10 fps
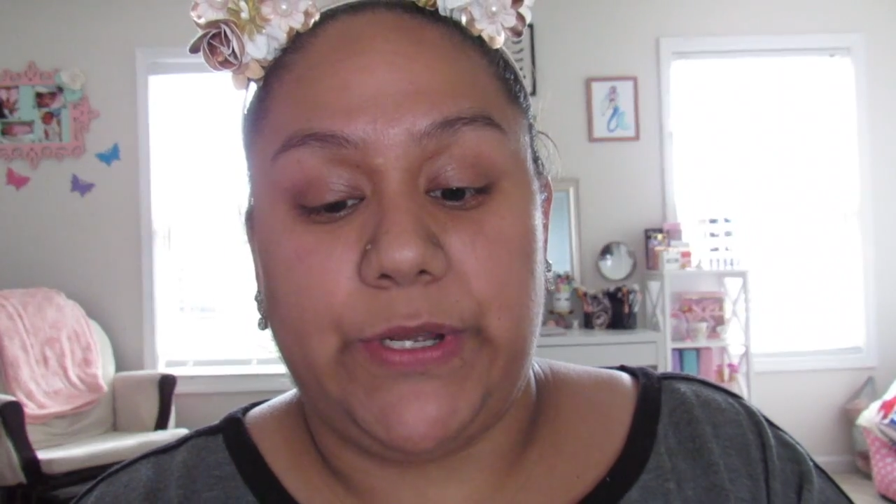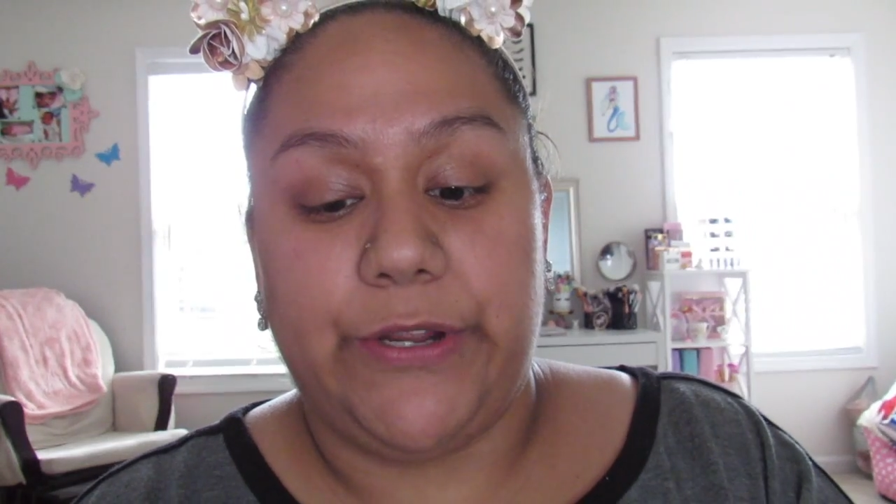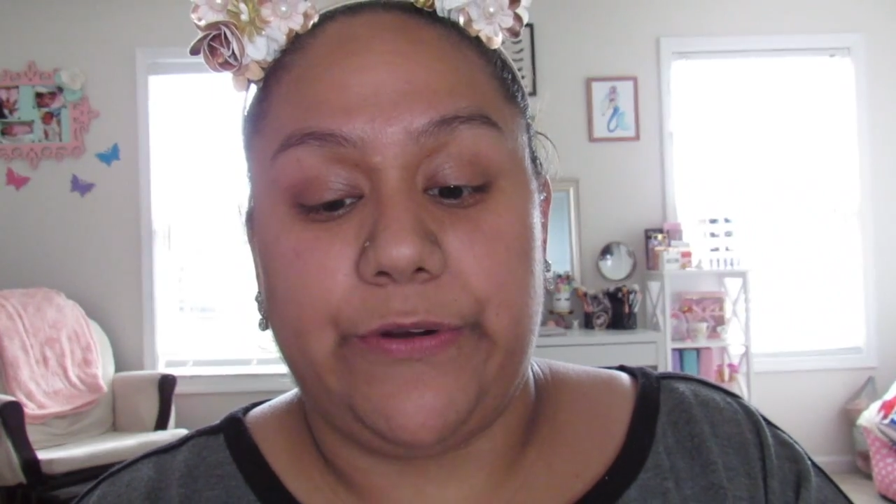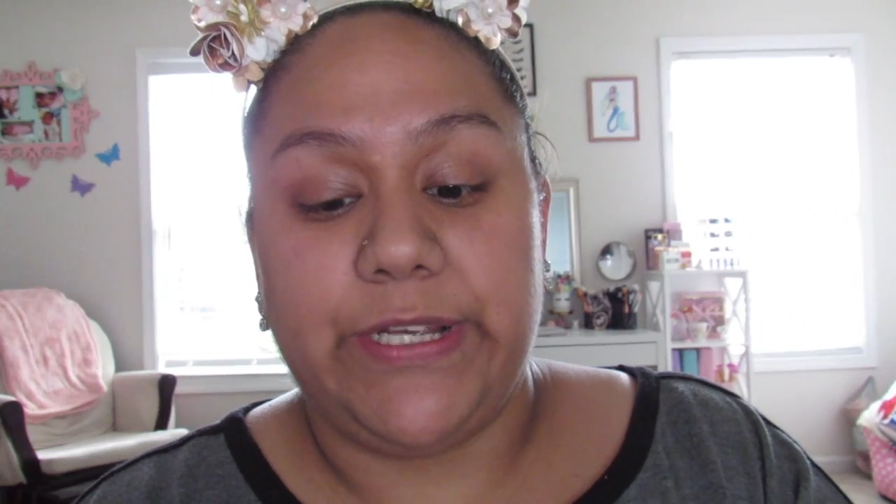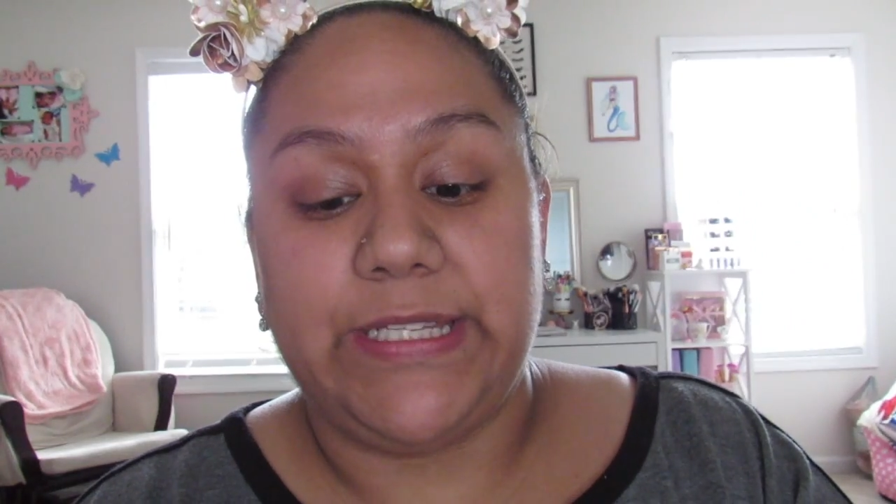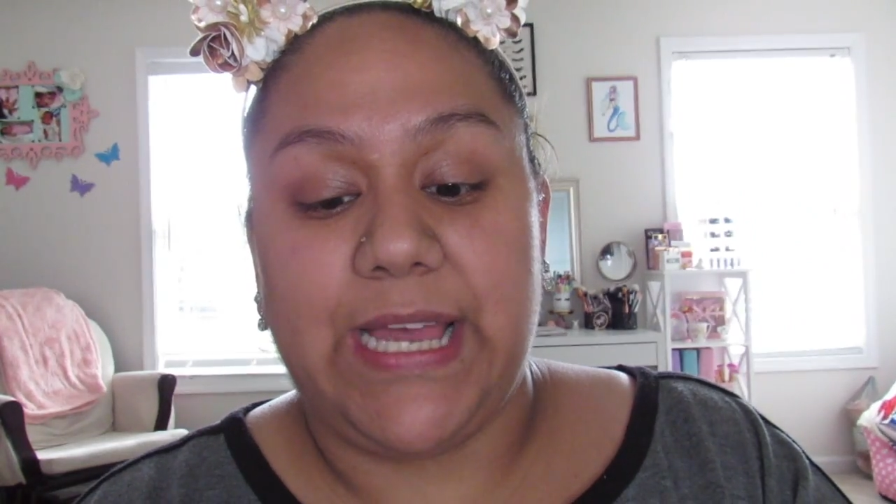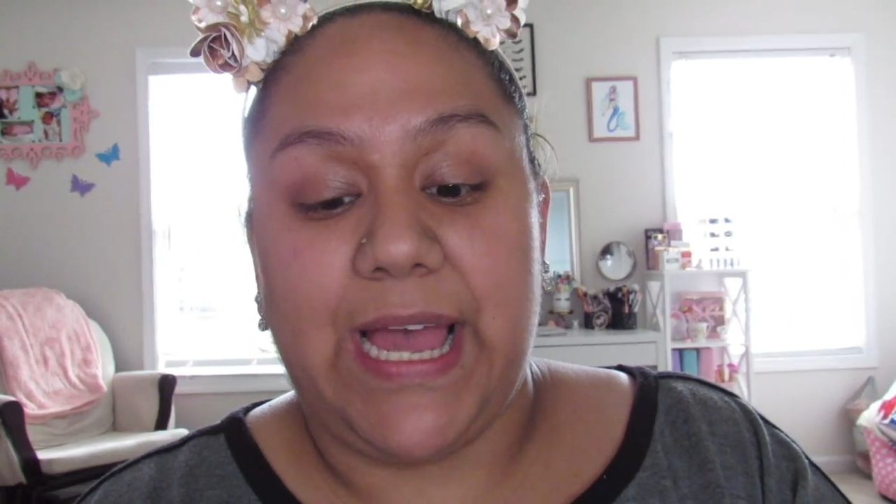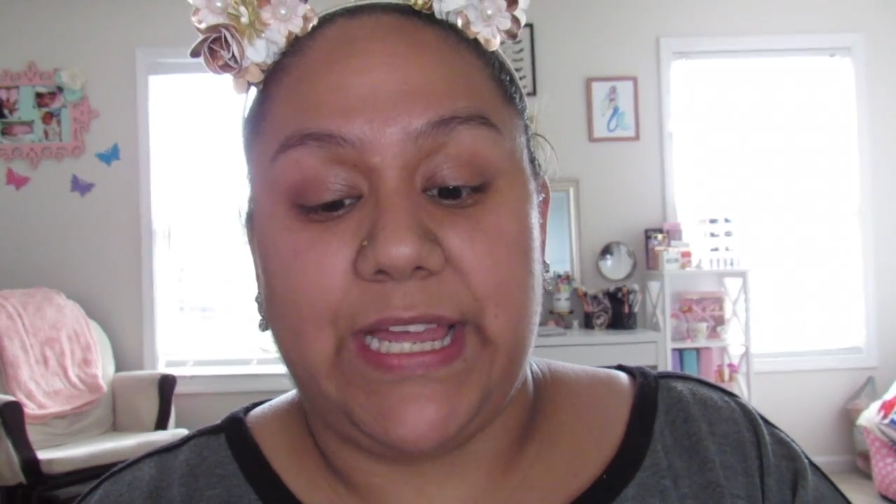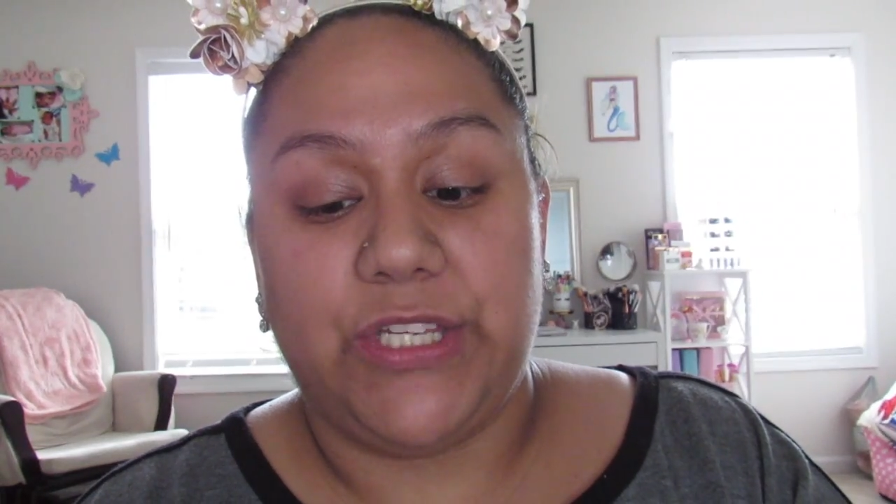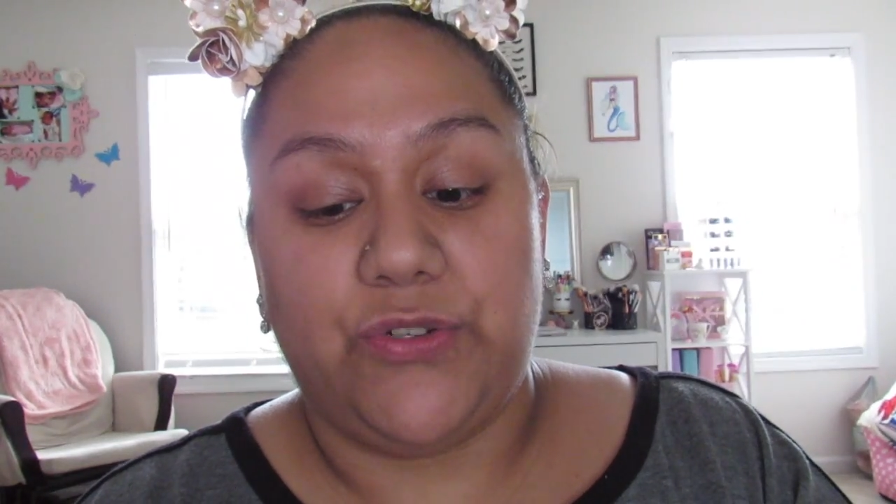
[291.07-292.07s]
increase
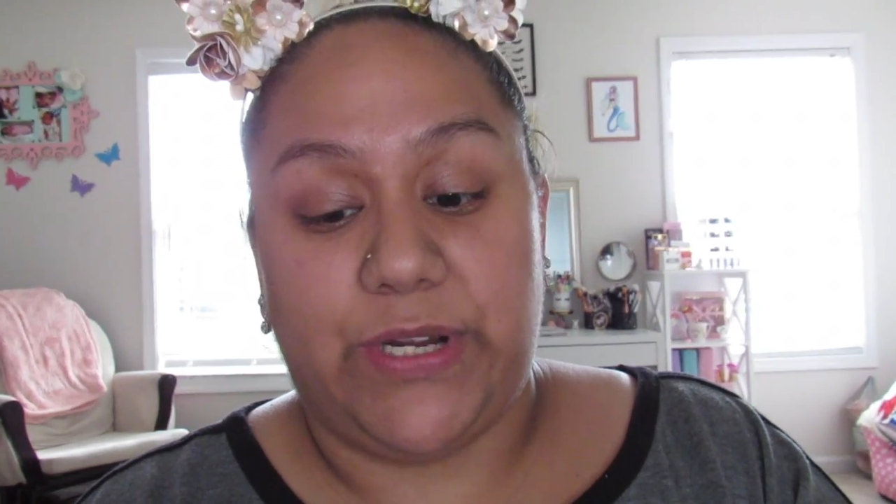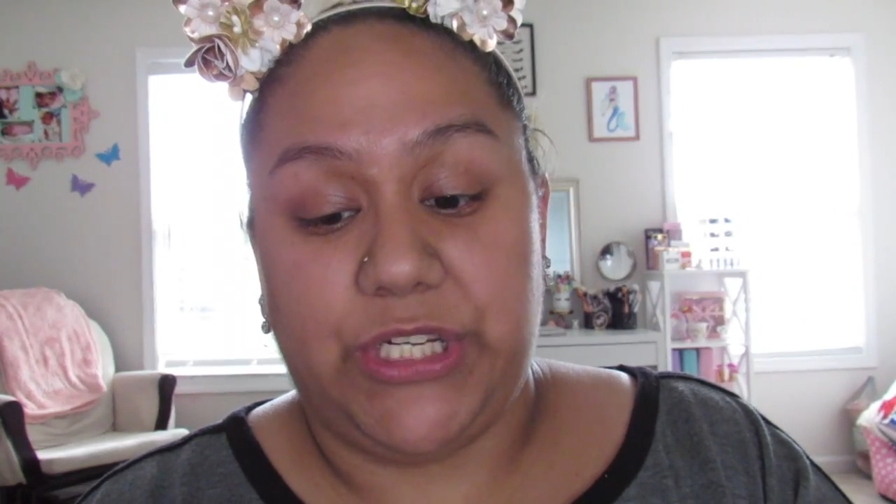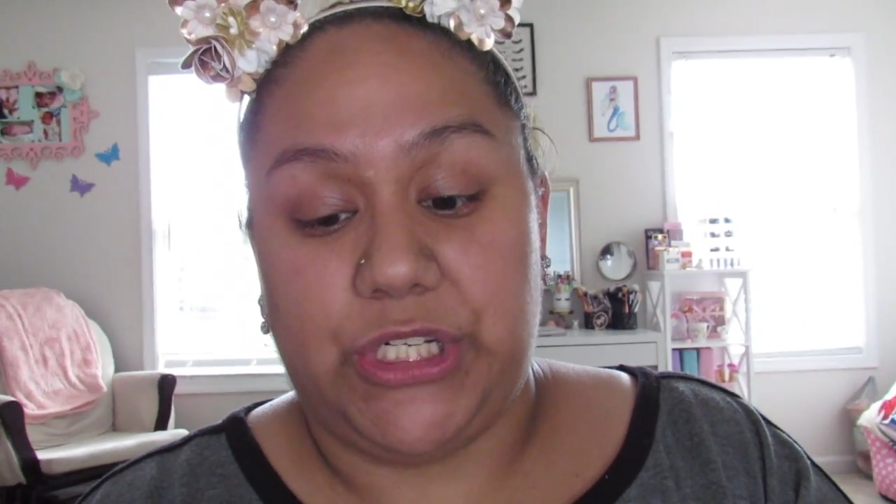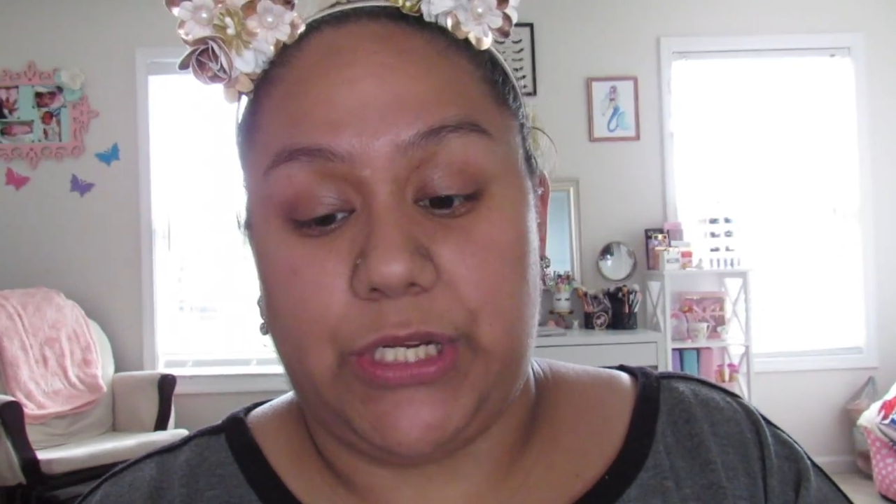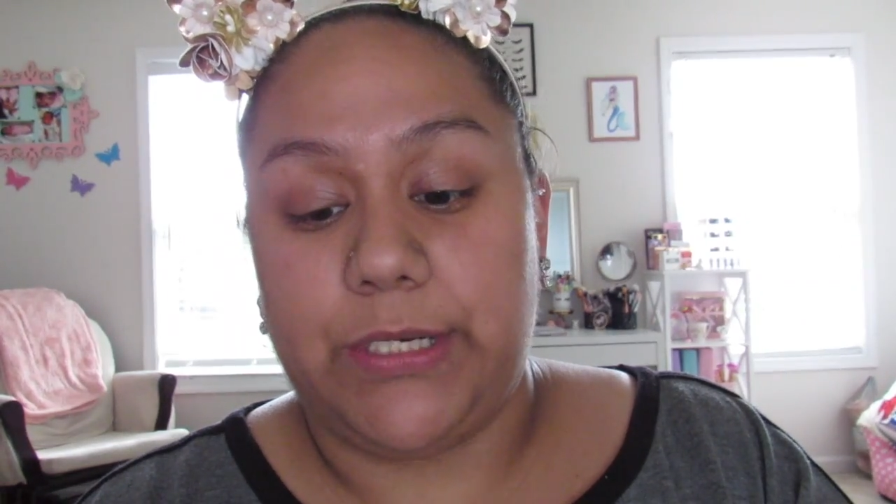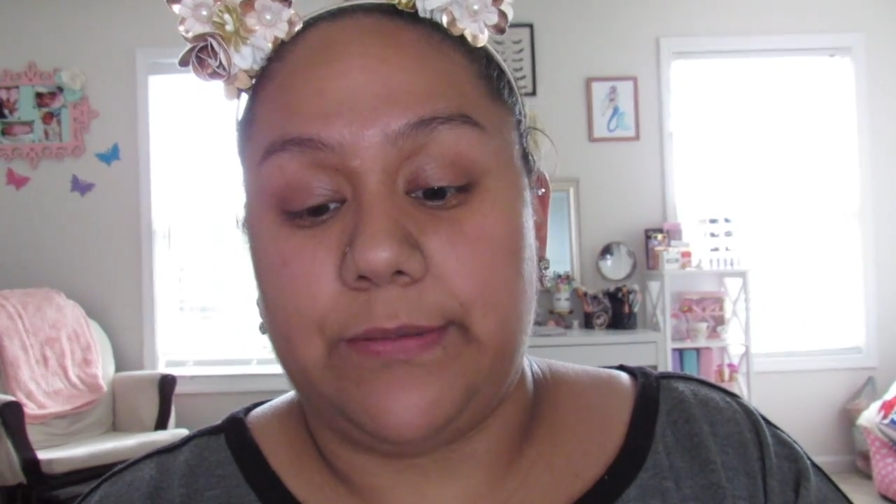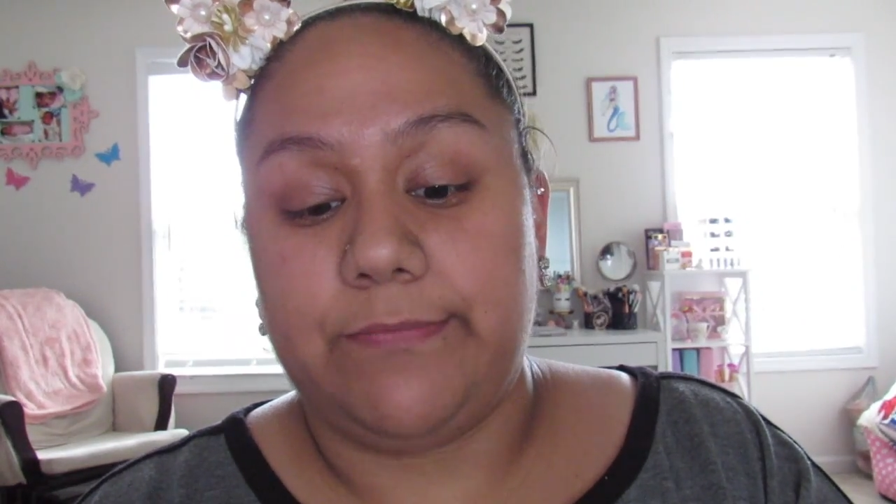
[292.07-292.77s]
hydration.